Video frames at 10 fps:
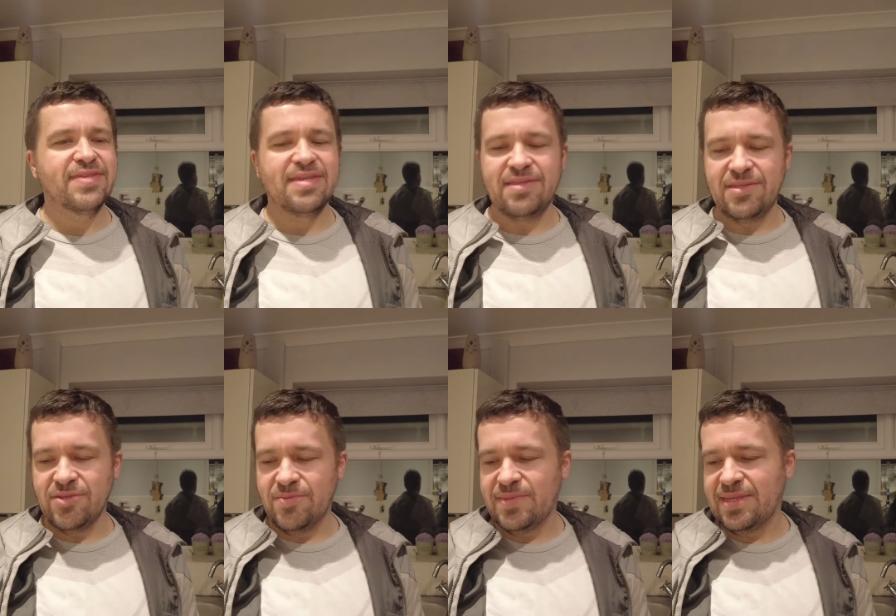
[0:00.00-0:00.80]
skin that
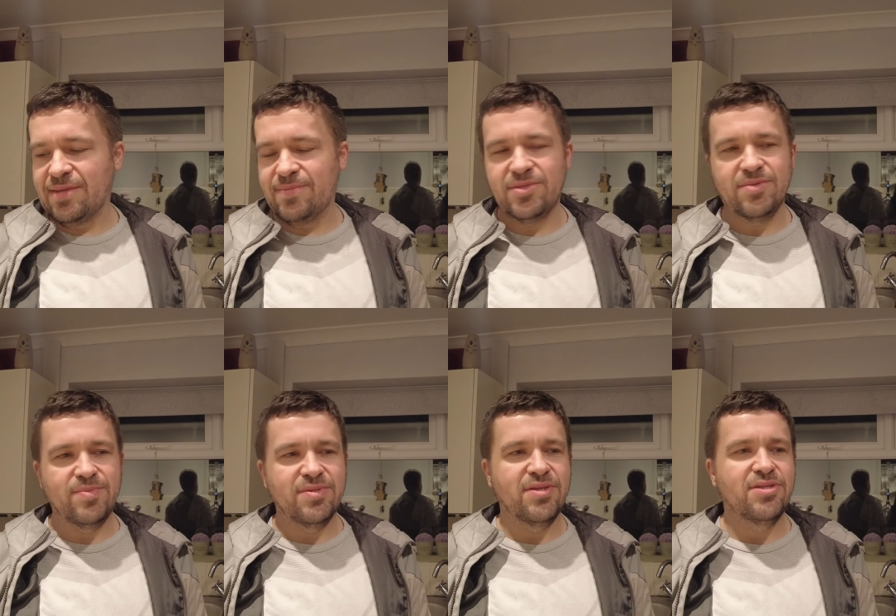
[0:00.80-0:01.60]
sometimes
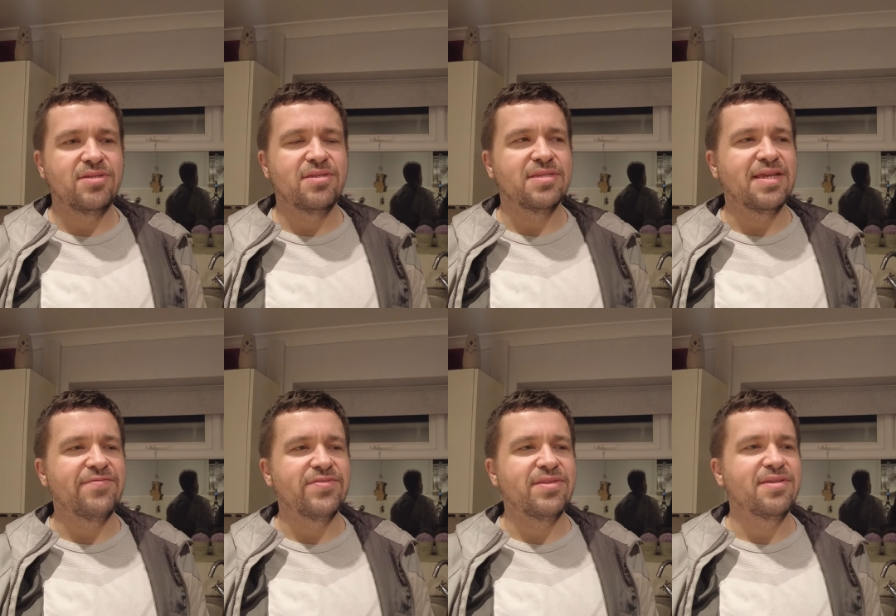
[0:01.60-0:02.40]
some sausages
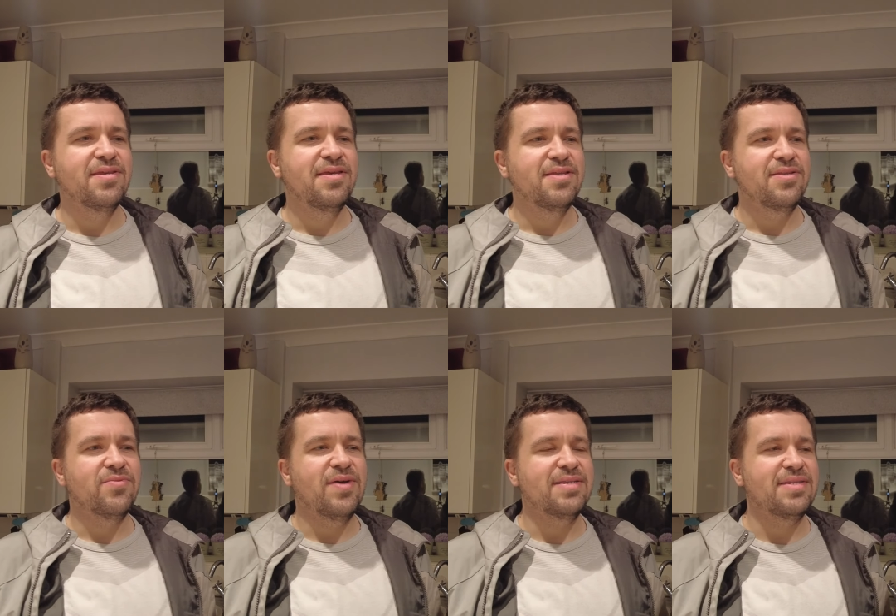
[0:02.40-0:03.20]
have, and
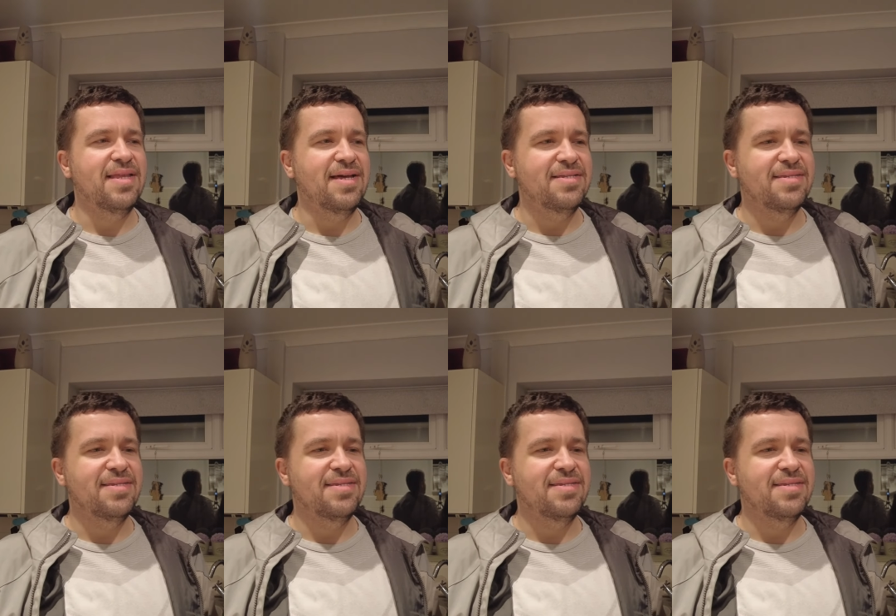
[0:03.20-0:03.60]
they're quite a light